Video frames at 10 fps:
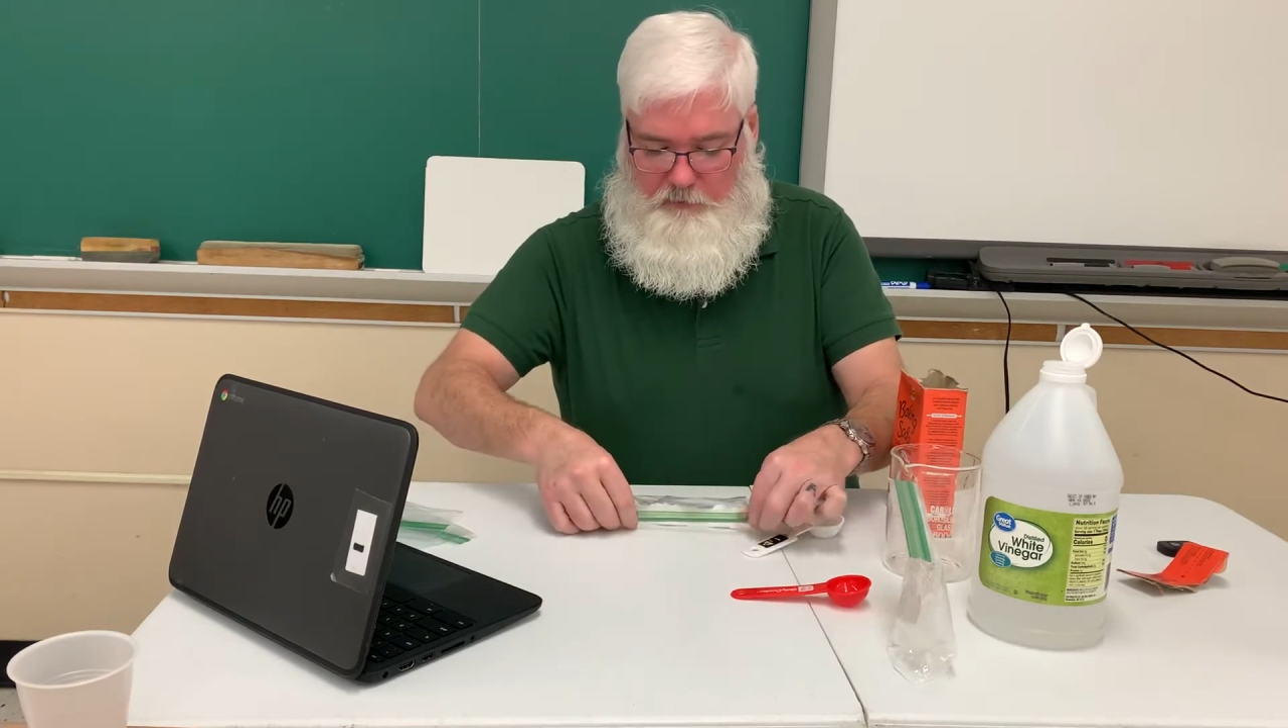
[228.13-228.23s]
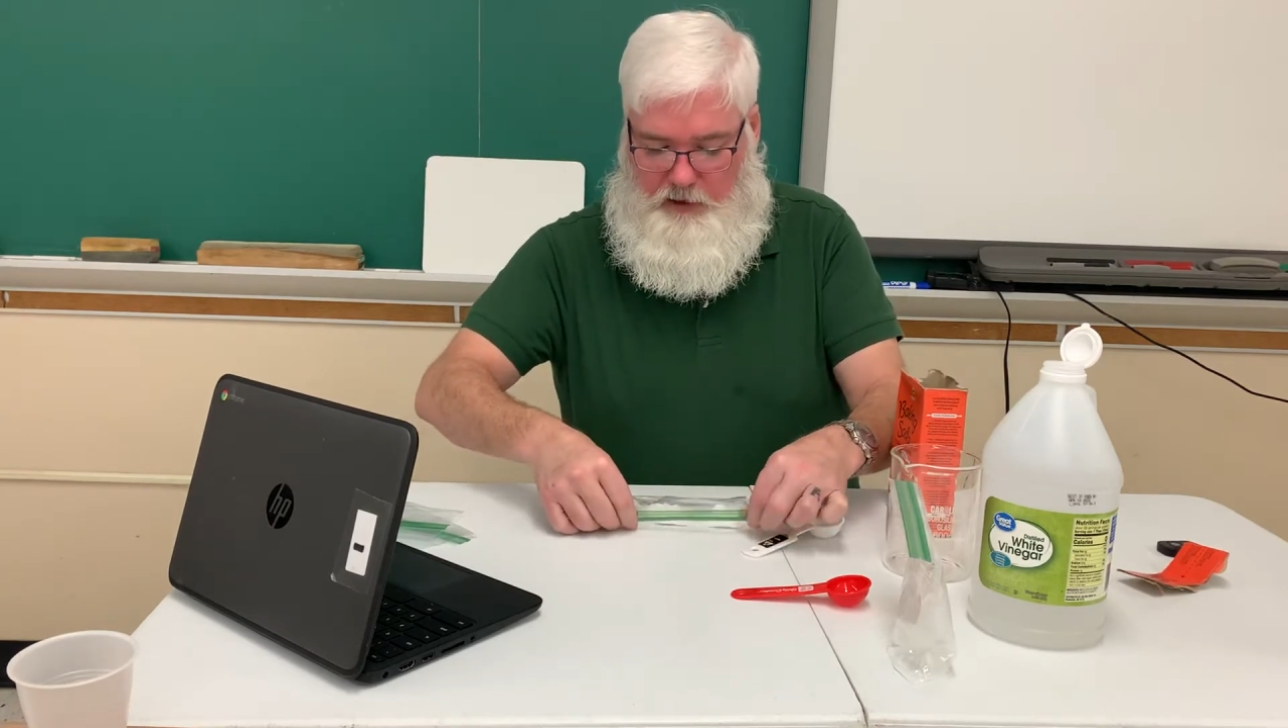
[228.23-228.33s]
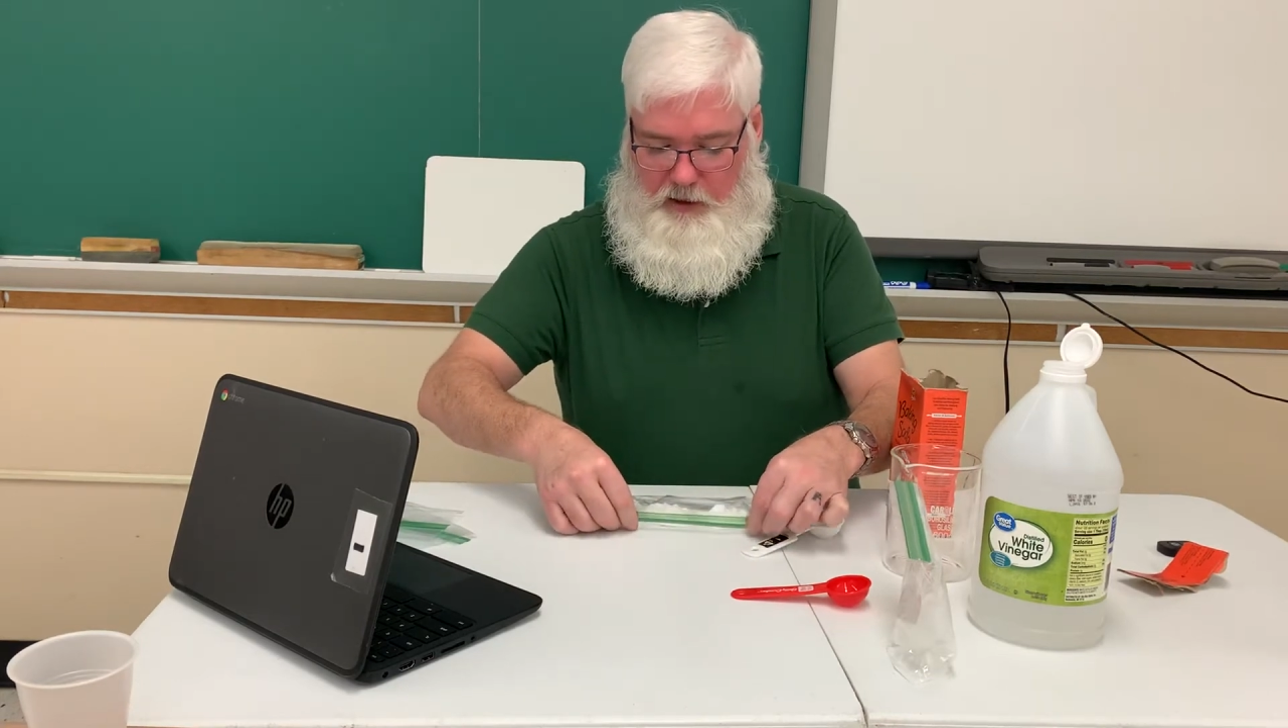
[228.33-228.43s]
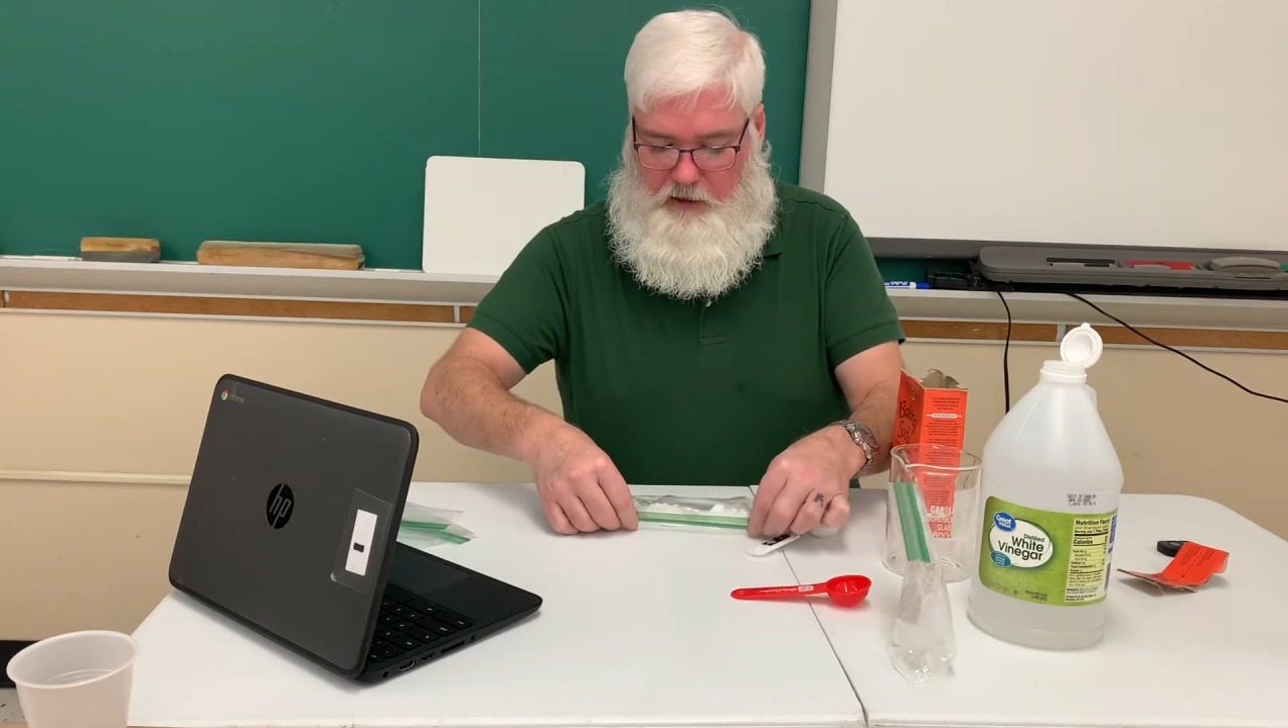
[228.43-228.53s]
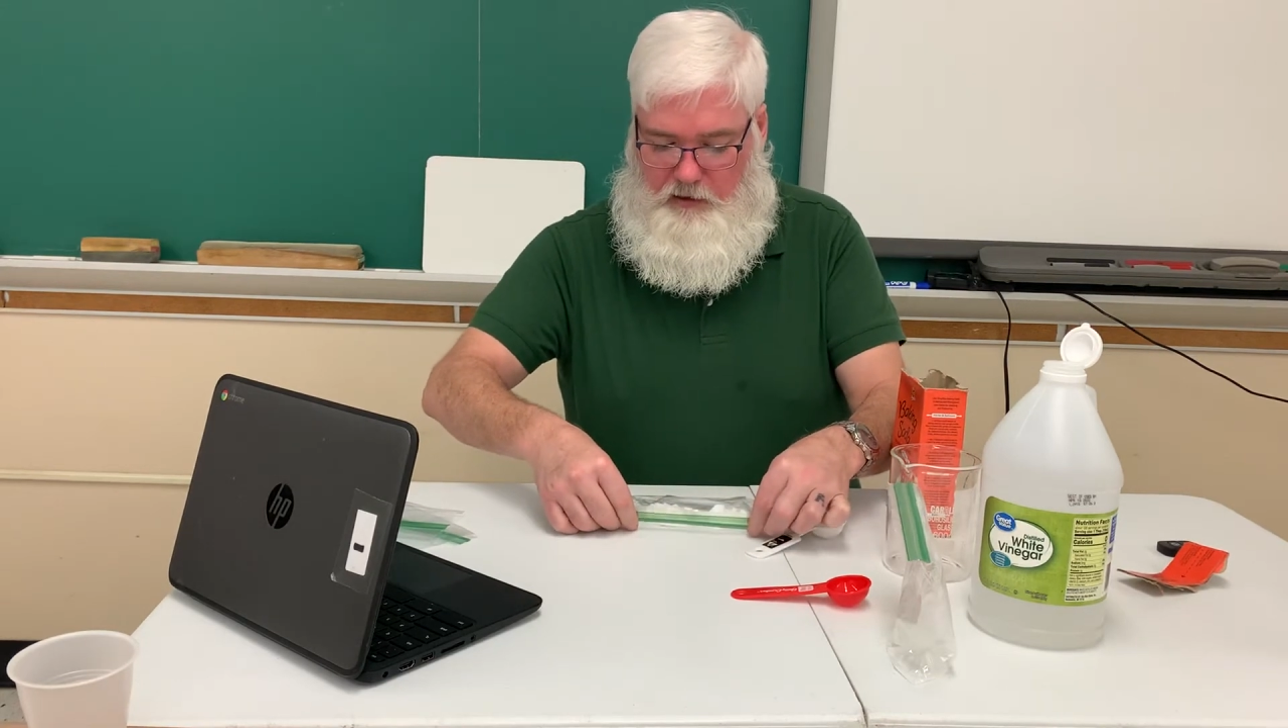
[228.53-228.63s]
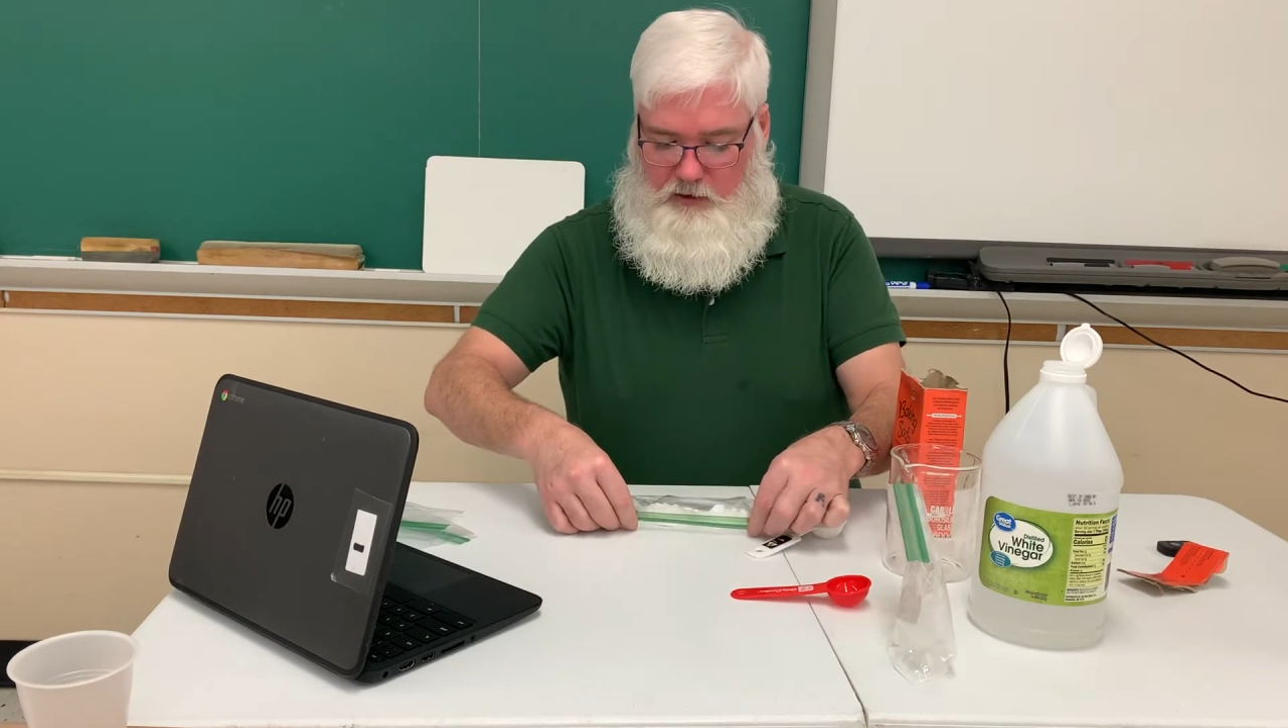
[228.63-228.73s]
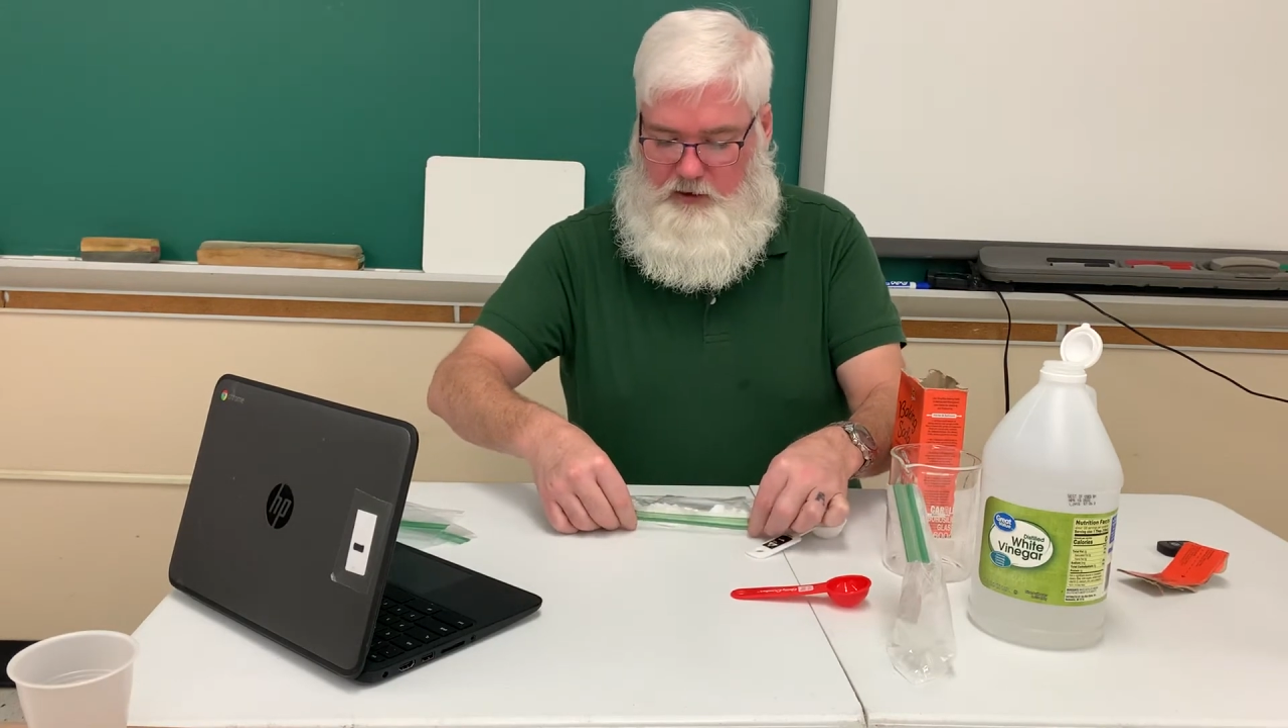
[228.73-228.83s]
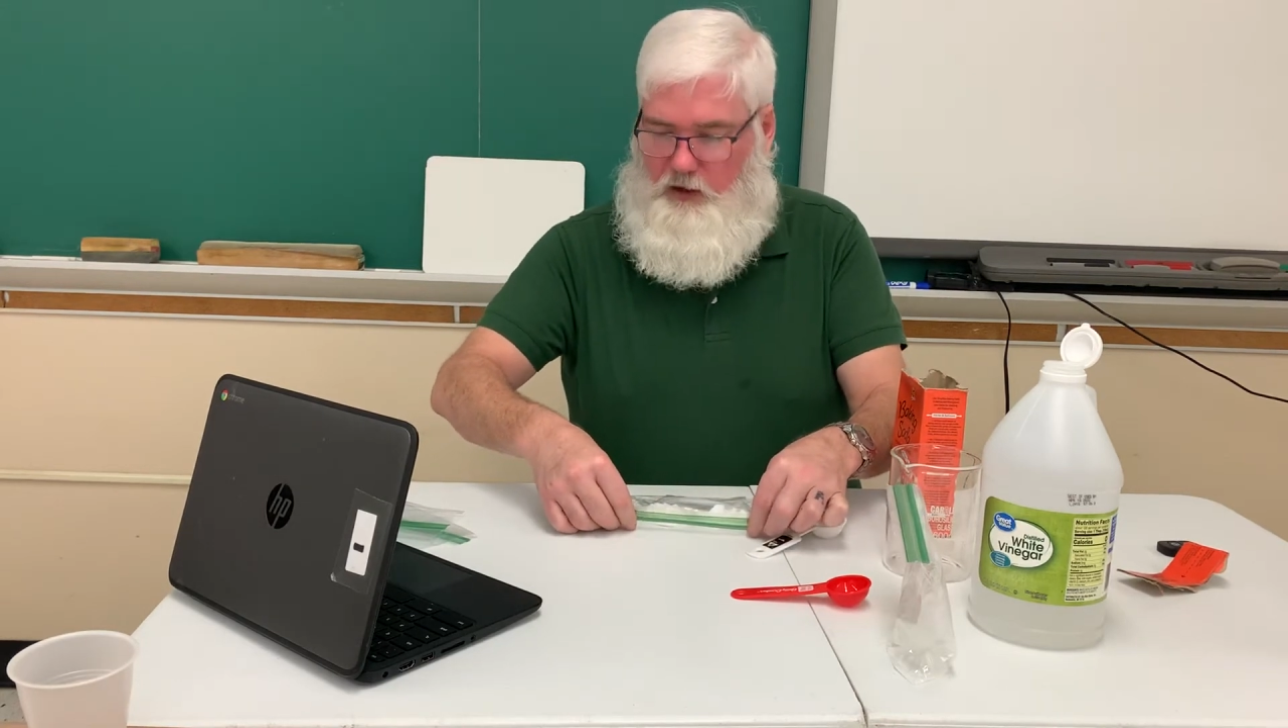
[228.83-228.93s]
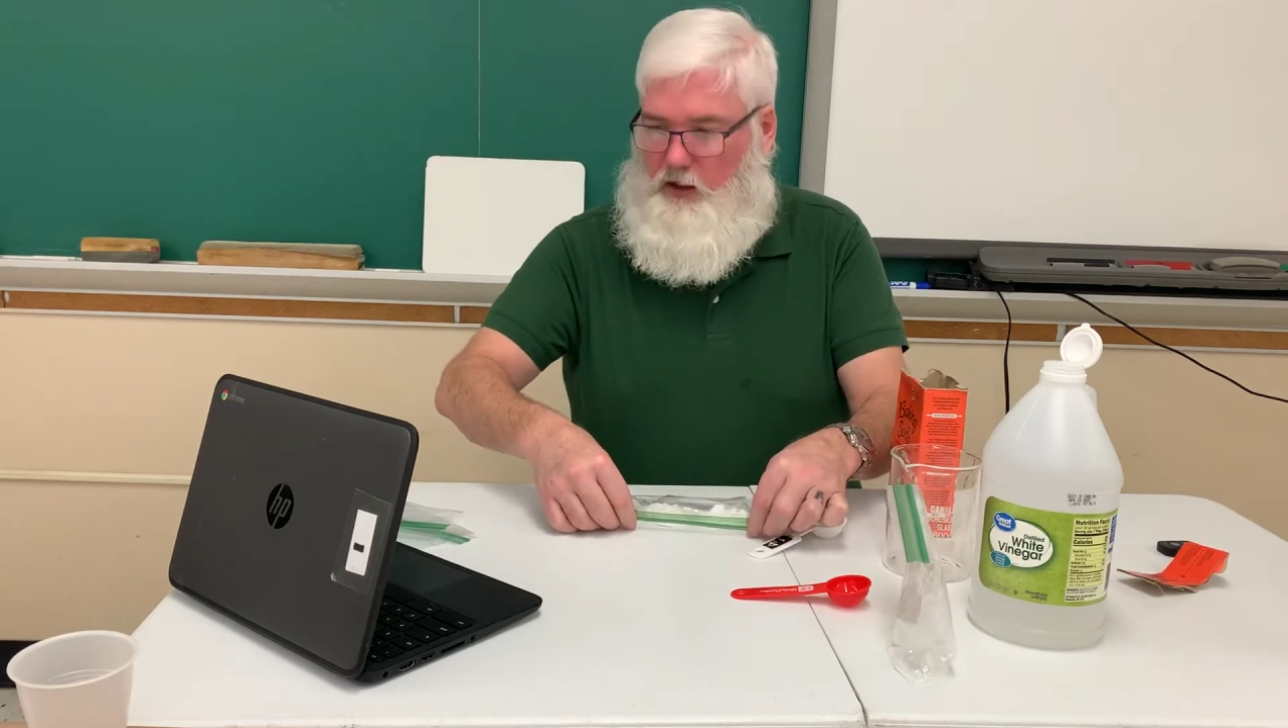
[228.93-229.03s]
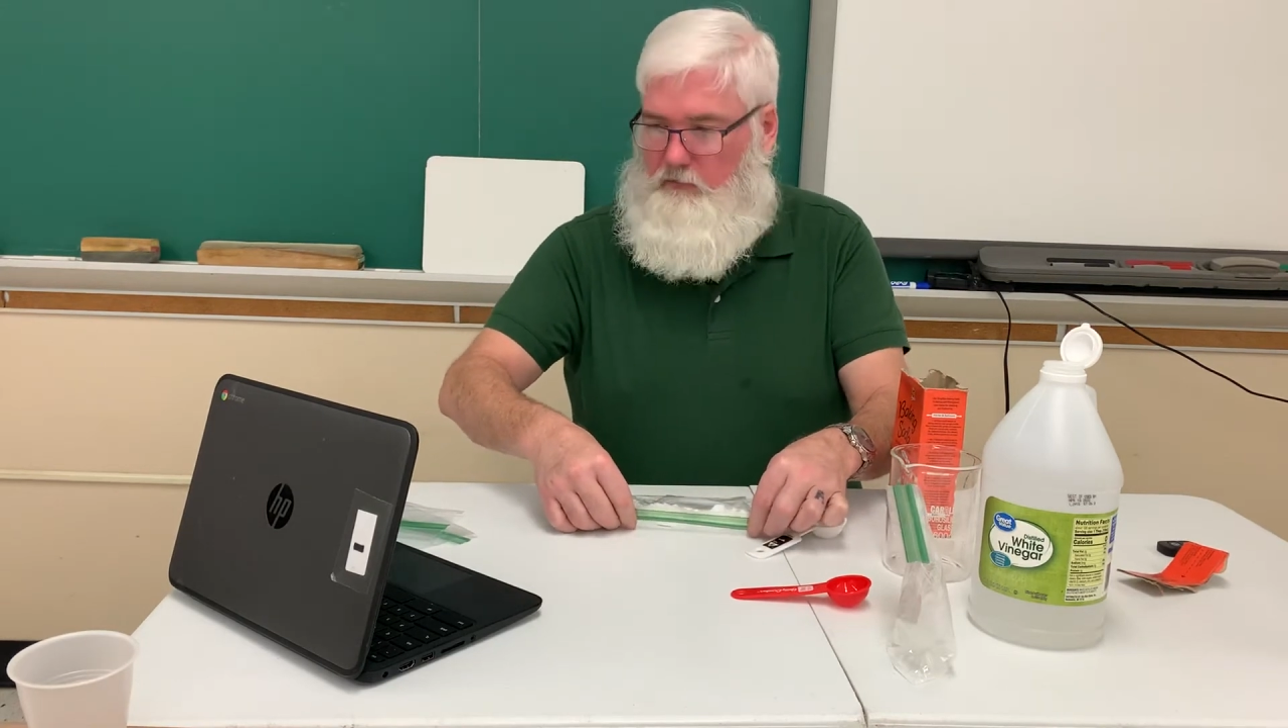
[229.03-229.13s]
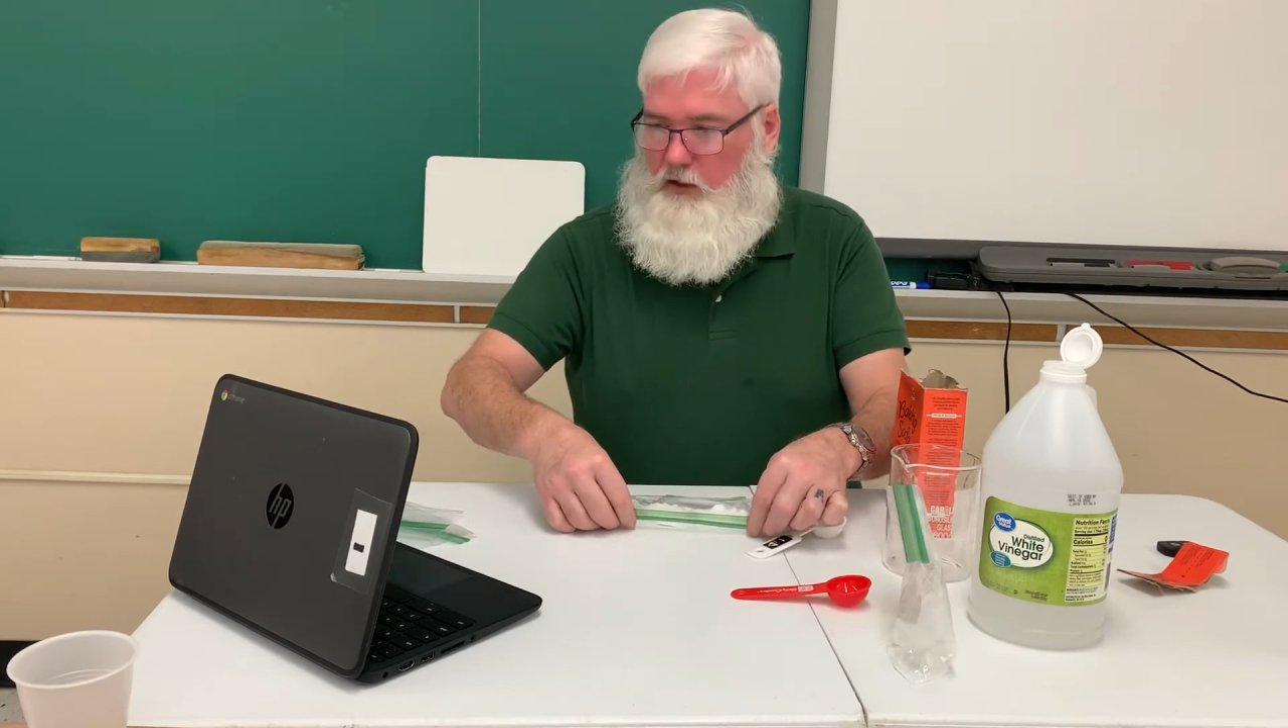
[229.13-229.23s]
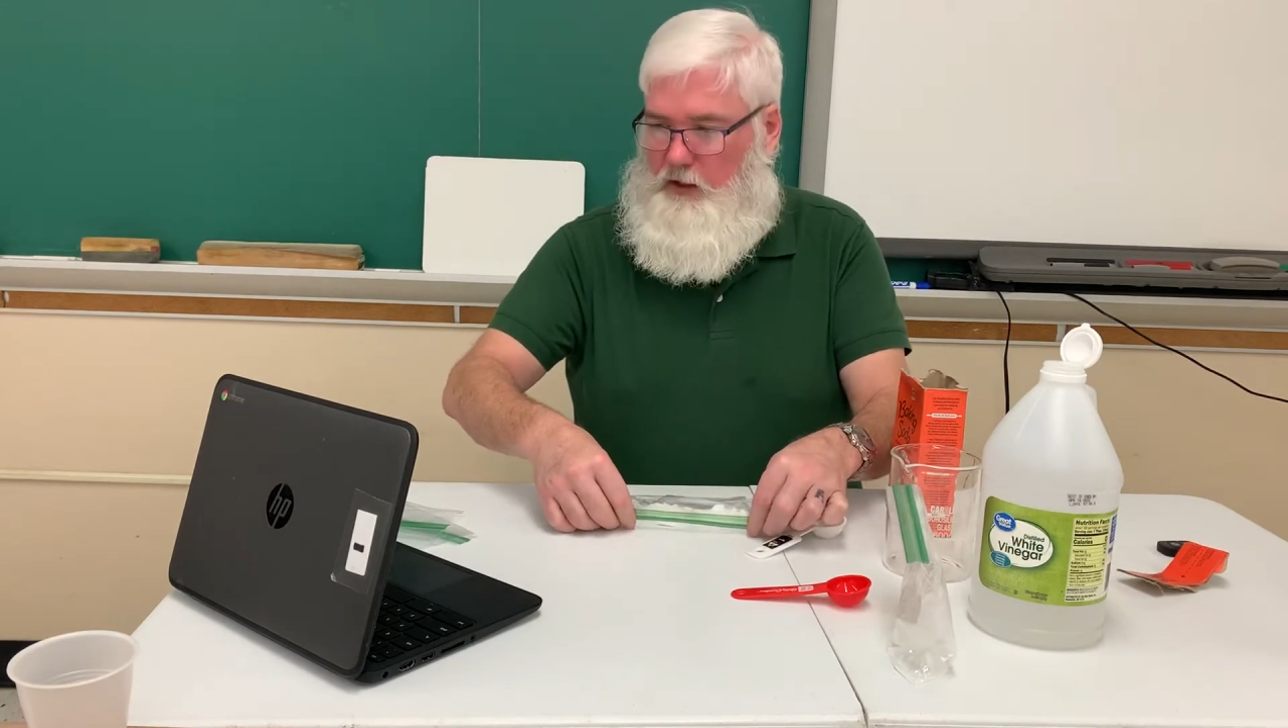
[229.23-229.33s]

and I'm going to start it right